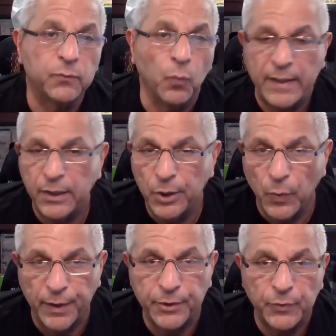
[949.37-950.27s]
When do you
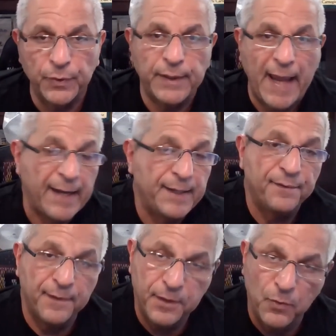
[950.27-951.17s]
want to do it? How do you think you